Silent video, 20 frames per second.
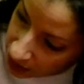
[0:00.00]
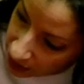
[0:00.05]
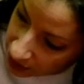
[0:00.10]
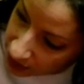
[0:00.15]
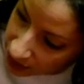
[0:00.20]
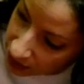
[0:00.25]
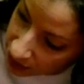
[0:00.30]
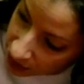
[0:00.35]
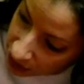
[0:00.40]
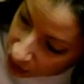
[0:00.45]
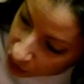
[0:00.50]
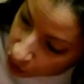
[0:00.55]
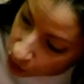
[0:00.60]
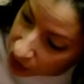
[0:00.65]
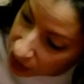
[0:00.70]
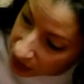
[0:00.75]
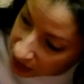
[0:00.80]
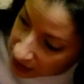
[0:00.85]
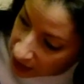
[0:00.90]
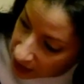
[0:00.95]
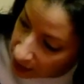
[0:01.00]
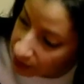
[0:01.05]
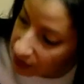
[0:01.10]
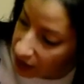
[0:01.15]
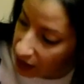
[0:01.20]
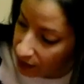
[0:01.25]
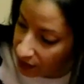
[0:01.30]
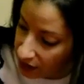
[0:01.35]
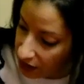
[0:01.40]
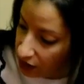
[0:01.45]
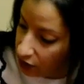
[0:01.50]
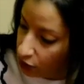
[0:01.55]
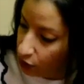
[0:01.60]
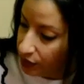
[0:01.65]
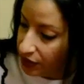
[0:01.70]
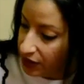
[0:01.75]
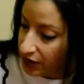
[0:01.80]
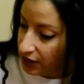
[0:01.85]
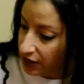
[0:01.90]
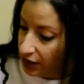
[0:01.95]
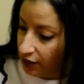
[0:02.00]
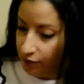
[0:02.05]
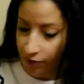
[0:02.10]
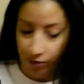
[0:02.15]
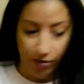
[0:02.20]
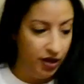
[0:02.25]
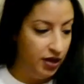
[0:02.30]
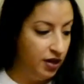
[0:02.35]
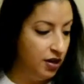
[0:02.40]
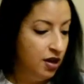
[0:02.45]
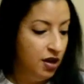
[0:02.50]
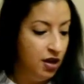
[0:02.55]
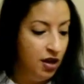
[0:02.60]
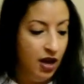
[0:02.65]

I did this one the same thing but a little bit different.